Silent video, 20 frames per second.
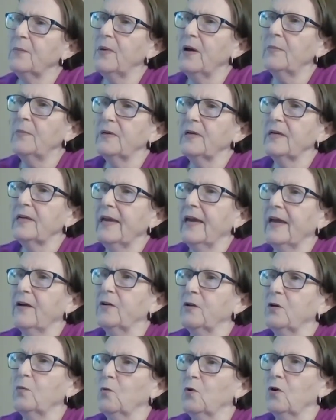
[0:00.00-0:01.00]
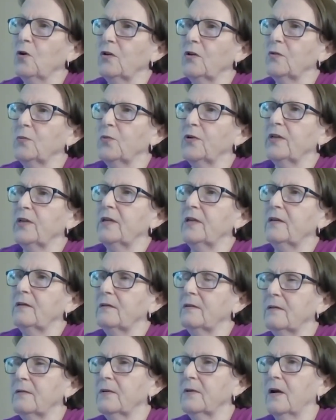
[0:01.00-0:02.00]
public accounting world pretty
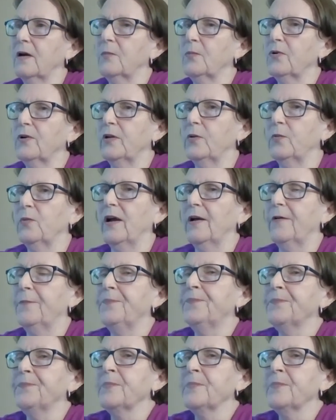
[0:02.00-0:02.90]
well.